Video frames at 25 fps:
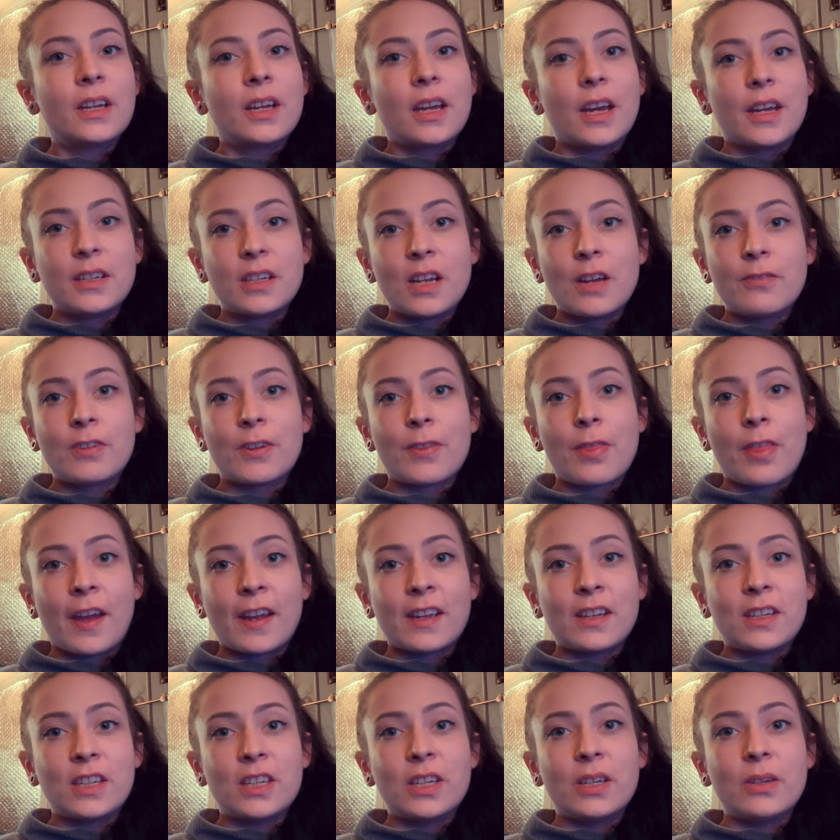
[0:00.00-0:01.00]
Another
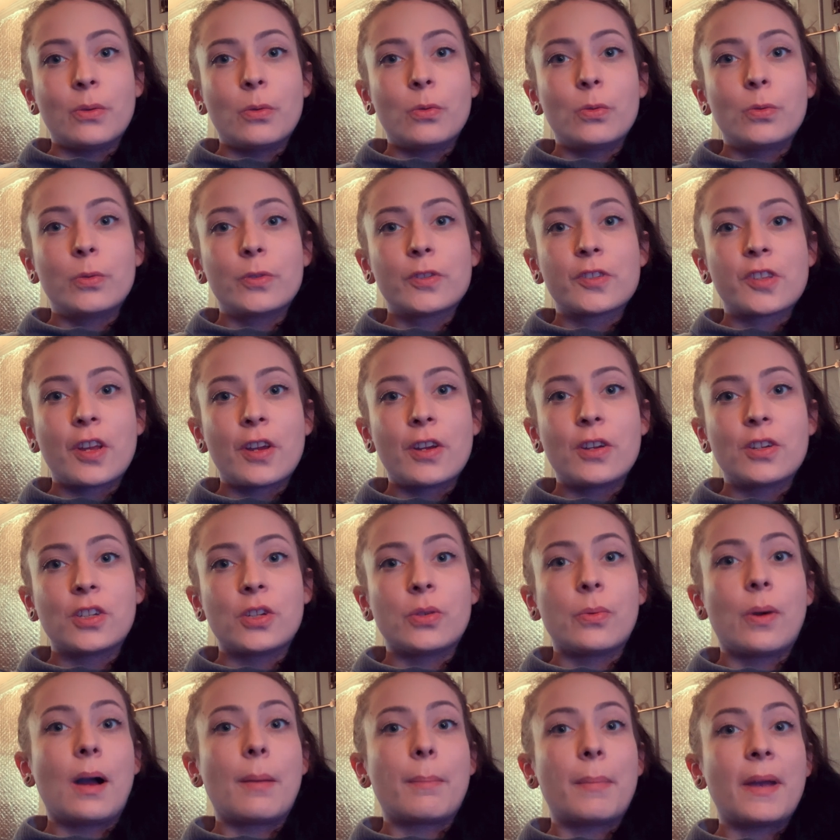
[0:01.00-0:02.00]
thank you also
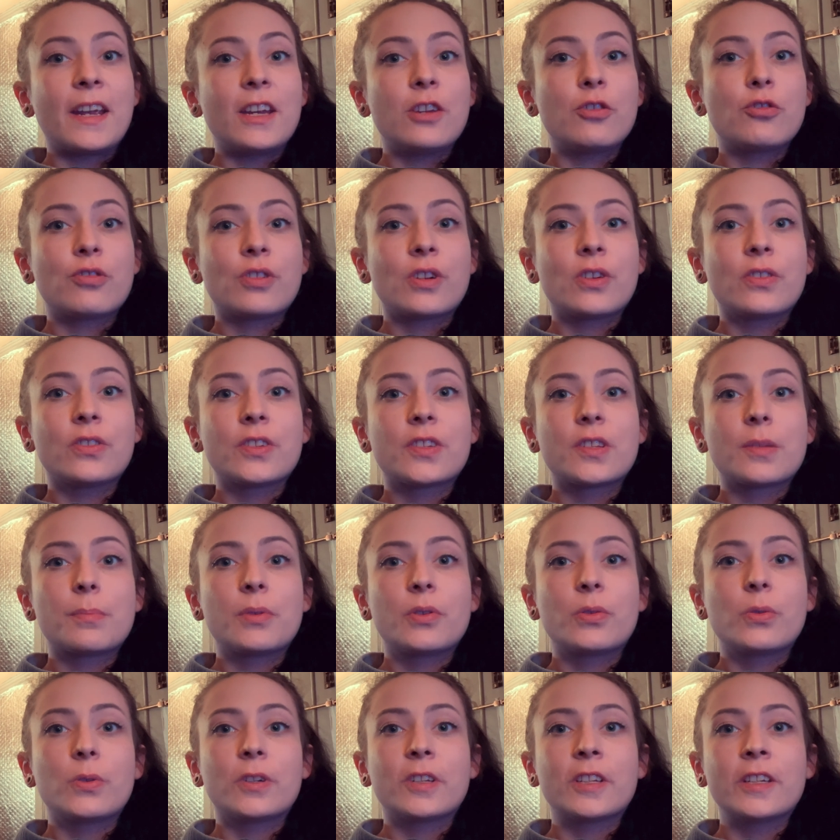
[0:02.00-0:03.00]
to our Patreon
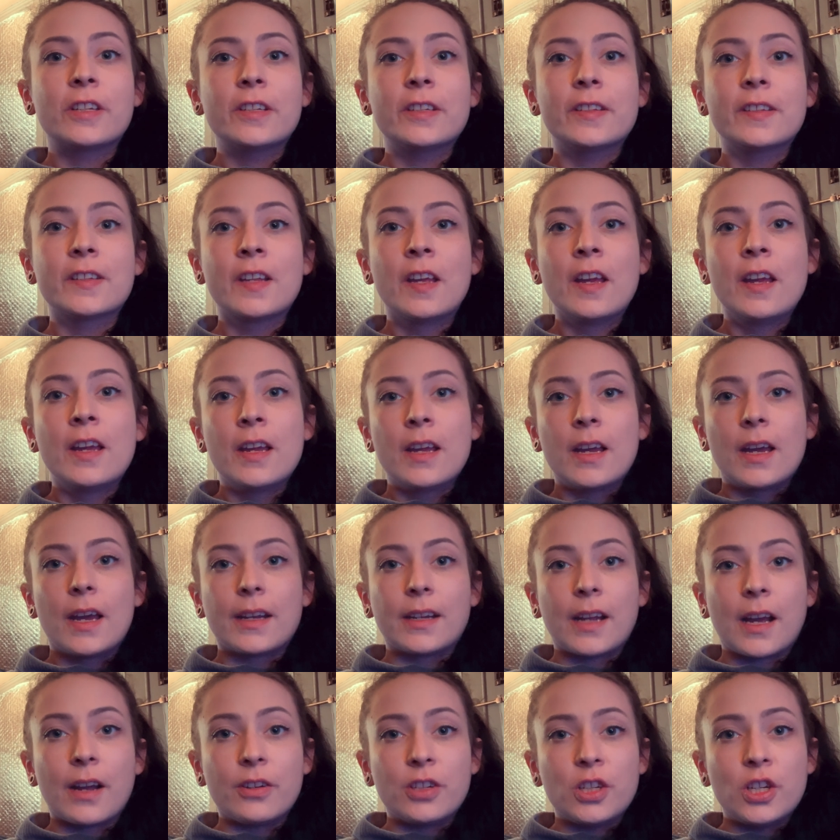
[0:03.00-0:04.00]
supporters
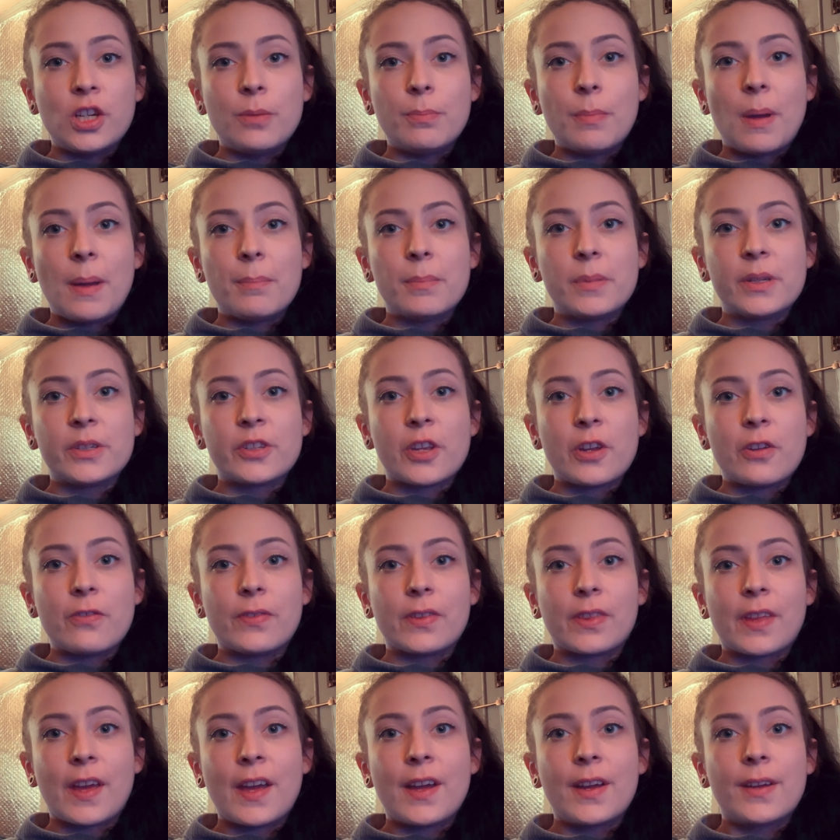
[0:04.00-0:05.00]
and our new members
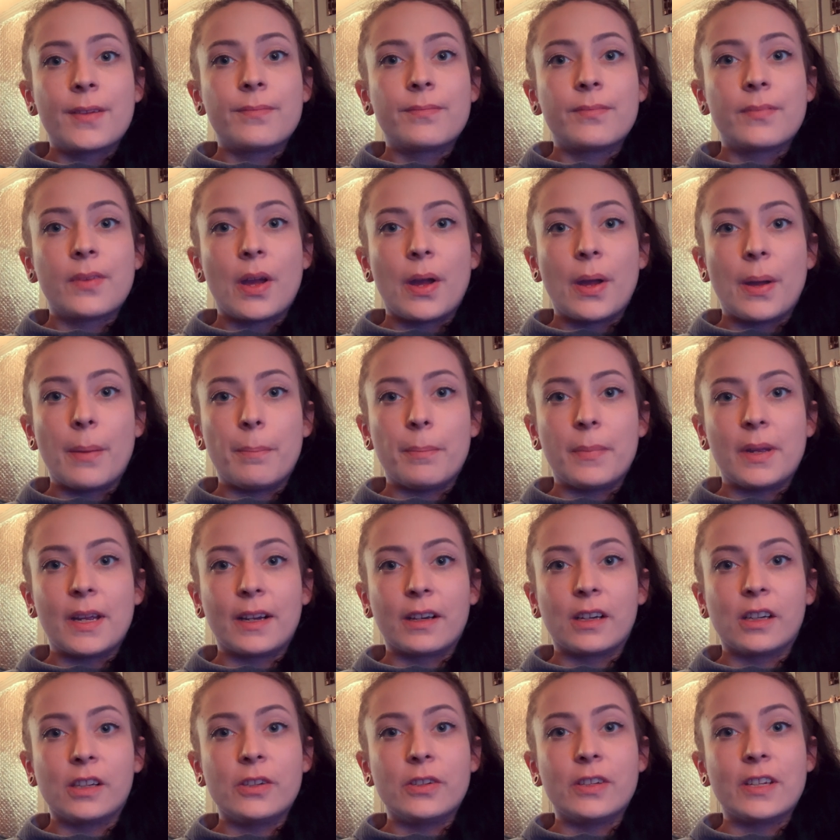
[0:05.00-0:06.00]
over there,
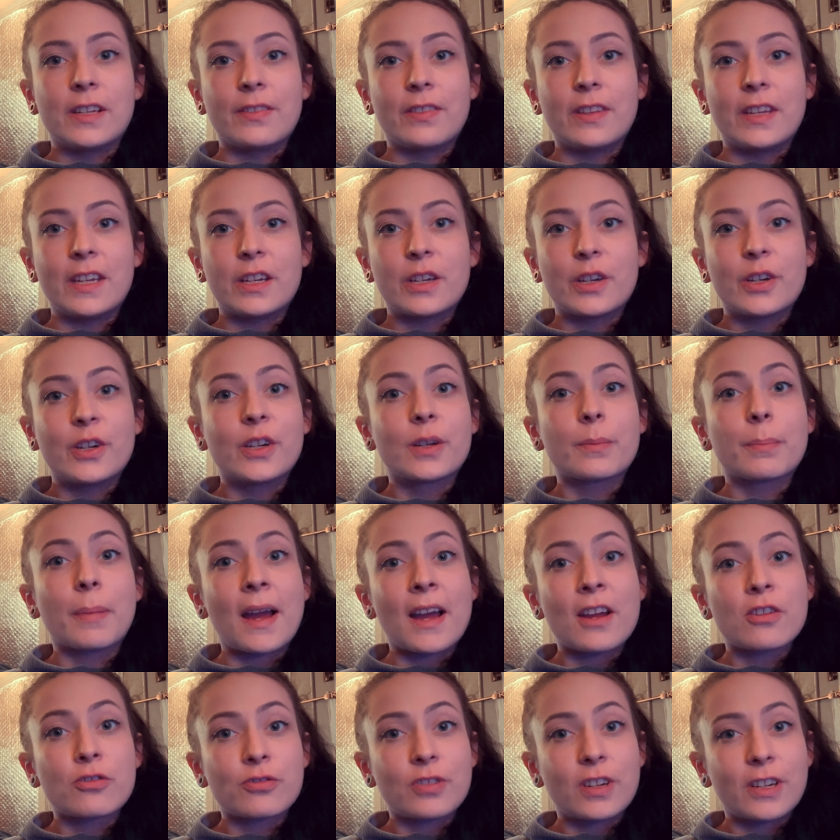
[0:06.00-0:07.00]
including the
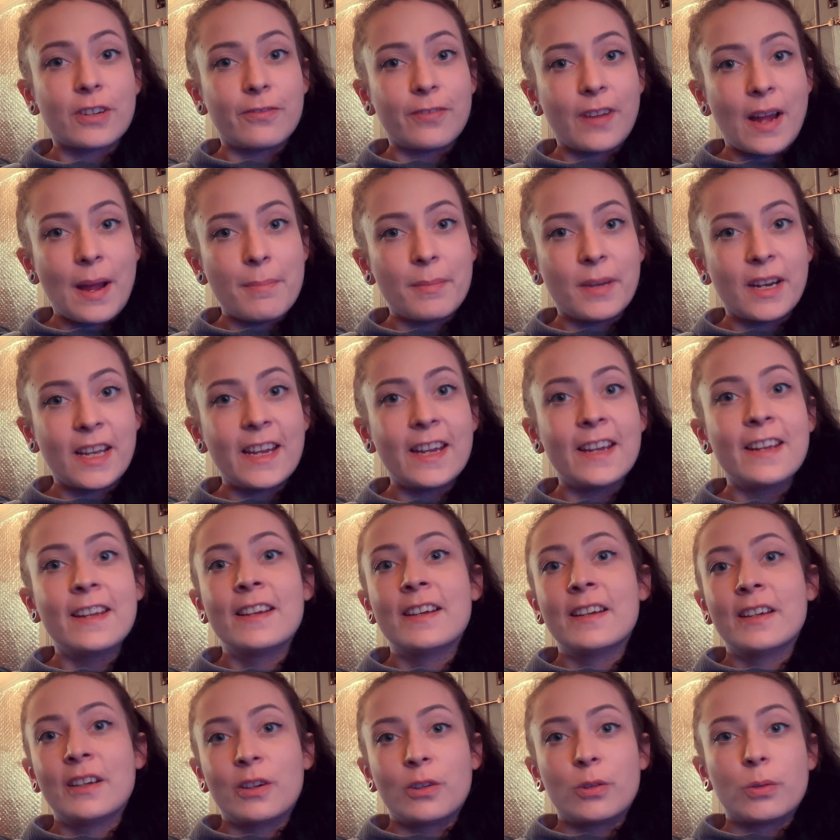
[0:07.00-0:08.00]
Kirkpatrick family,
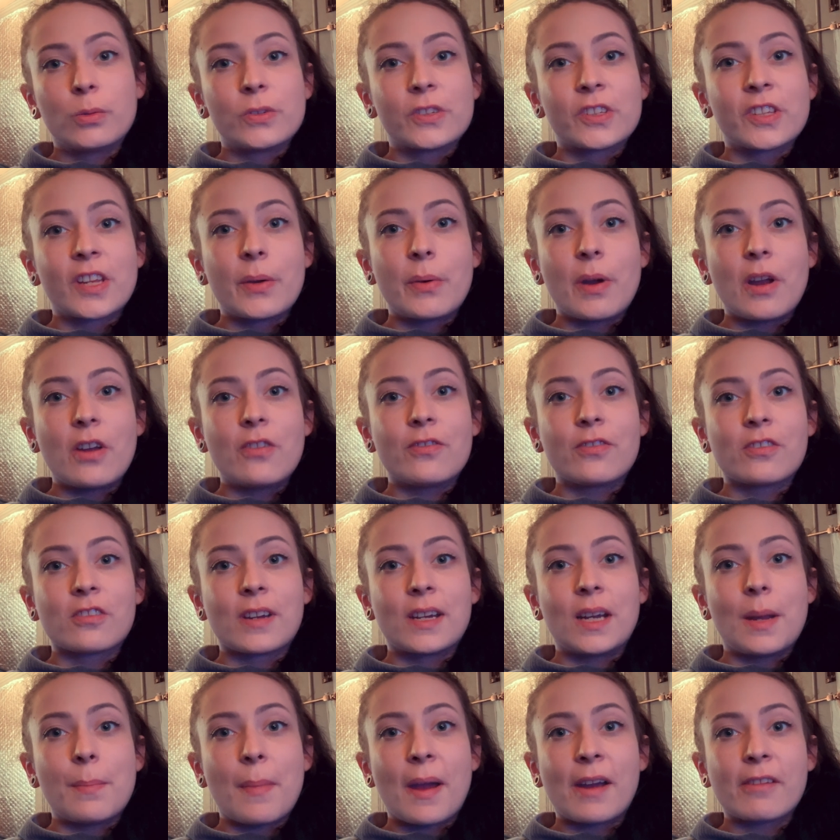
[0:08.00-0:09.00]
also over
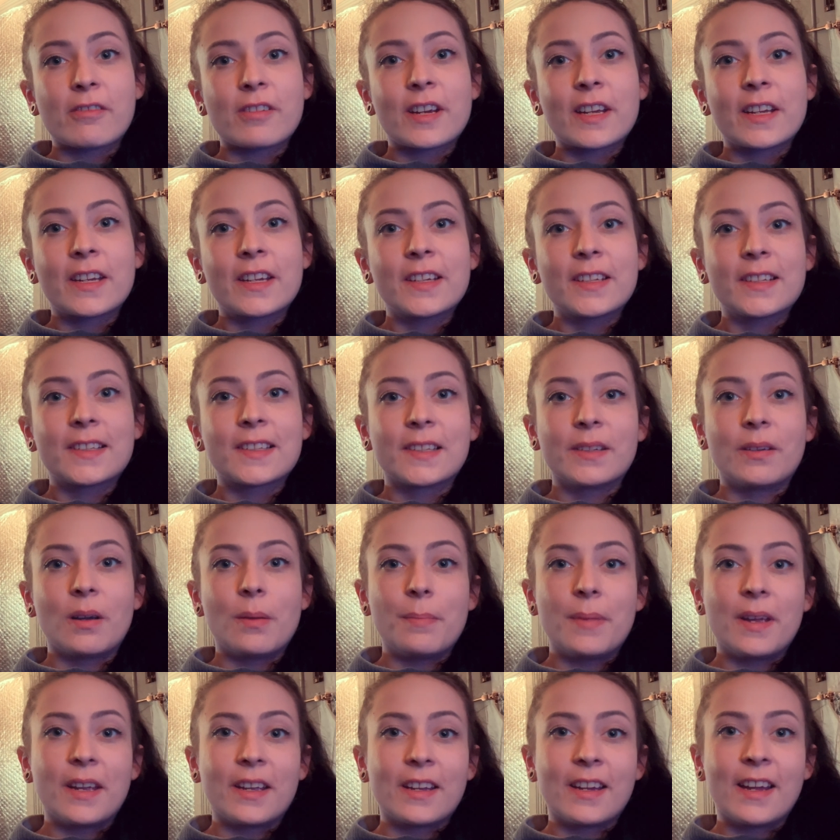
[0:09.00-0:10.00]
in America, so a
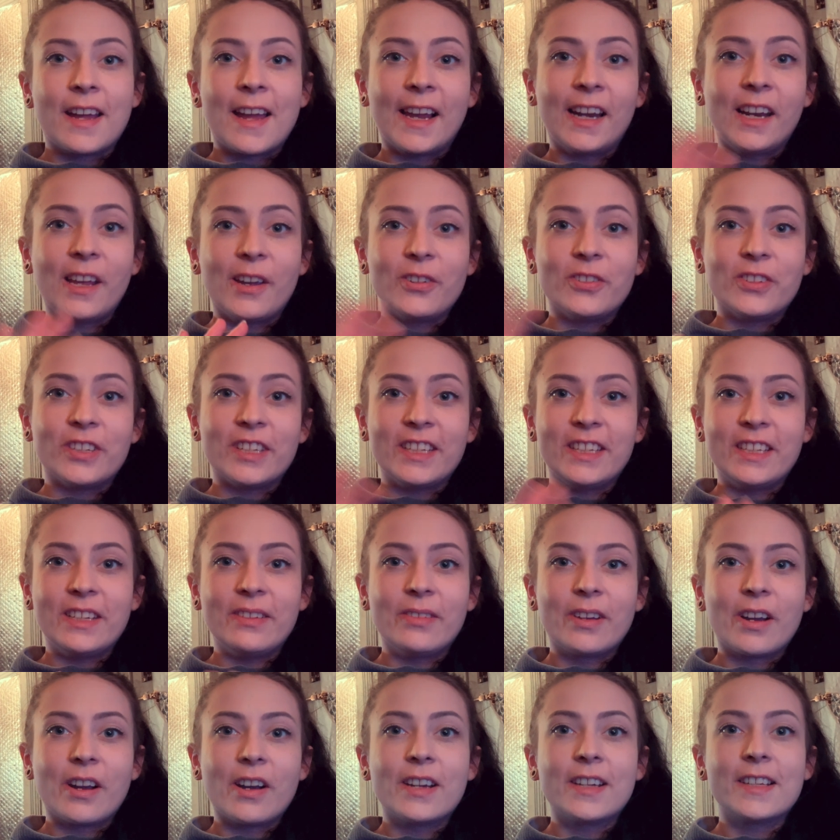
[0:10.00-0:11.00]
big hello to you
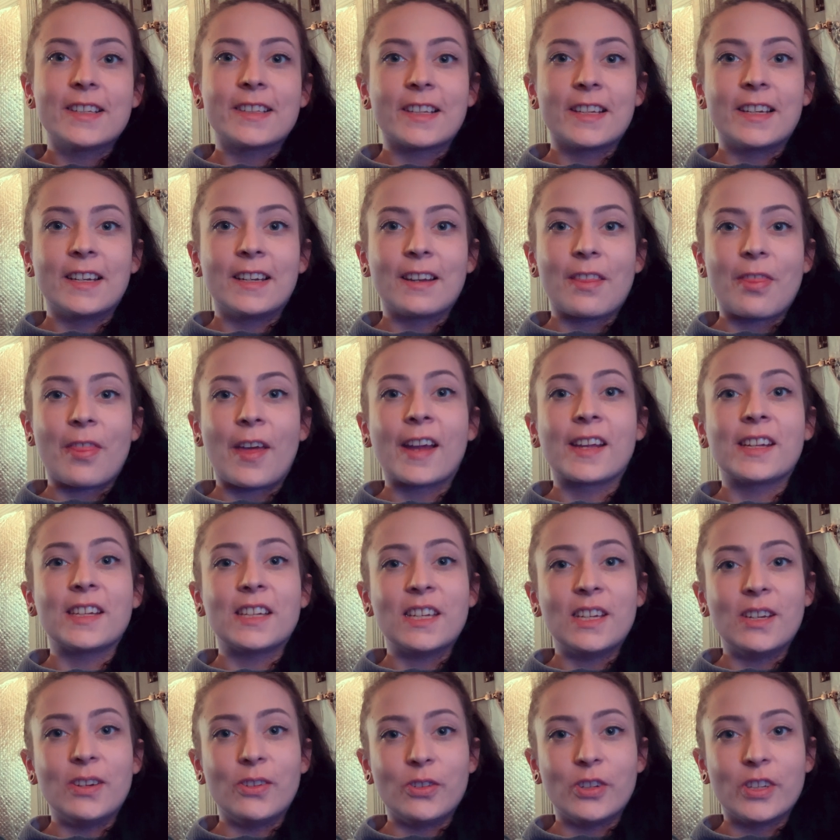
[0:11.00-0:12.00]
guys and
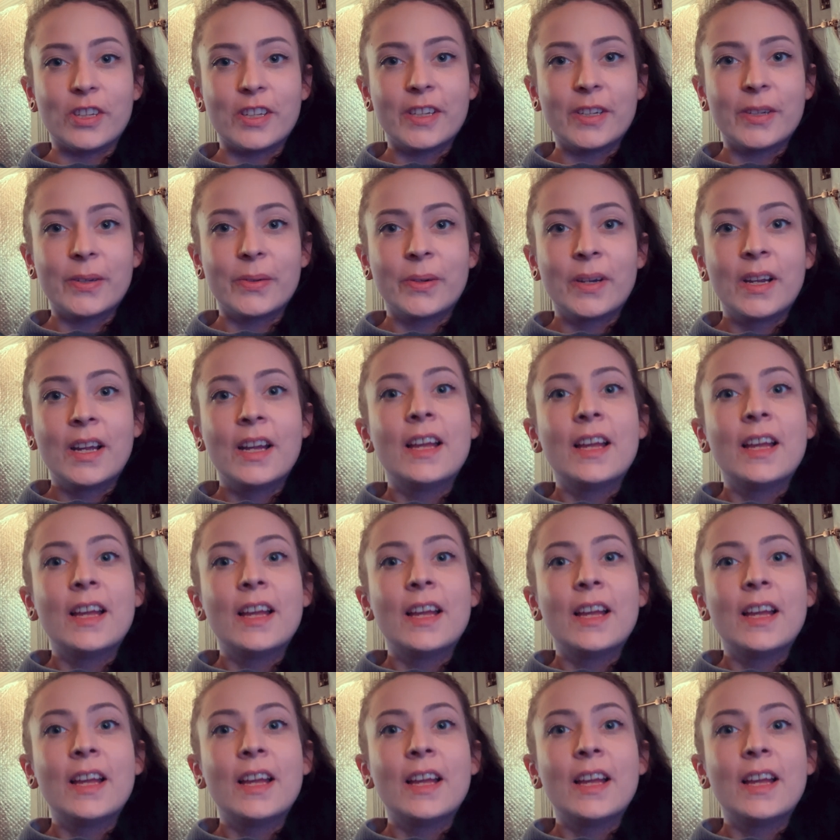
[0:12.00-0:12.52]
thank you too.